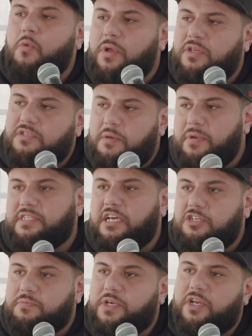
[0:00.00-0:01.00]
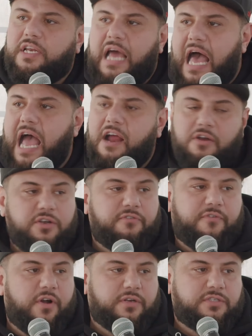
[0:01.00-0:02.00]
when somebody tells me you need to hire
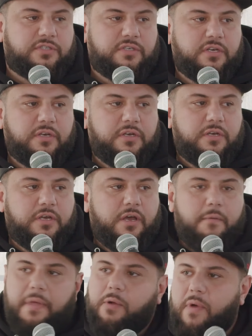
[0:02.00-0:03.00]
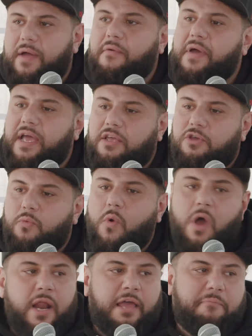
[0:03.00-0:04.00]
diverse, I'm like, wait, wait, wait. You
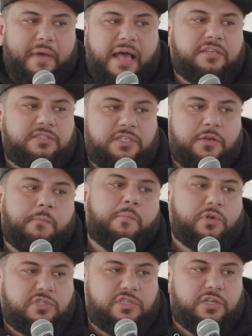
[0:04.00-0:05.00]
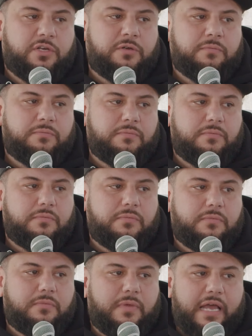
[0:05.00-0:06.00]
want a Palestinian, Muslim,
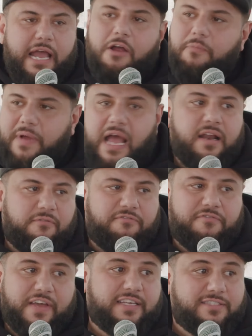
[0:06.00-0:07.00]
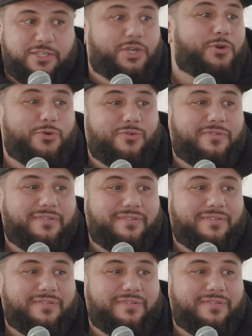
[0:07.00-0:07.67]
Arab guy to fix you?